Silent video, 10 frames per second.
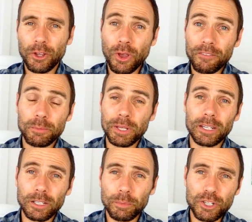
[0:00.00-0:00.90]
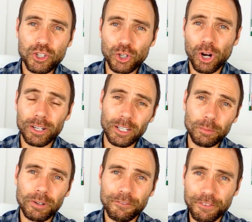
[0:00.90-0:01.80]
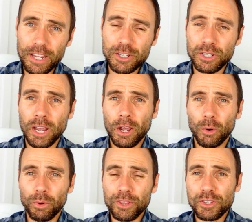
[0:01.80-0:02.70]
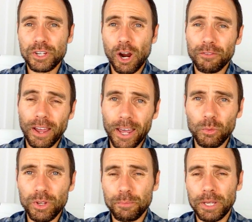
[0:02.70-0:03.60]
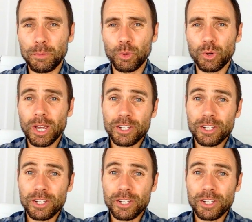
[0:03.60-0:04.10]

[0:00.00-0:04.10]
you have to be a little bit strong and a little bit fierce with yourself and with people,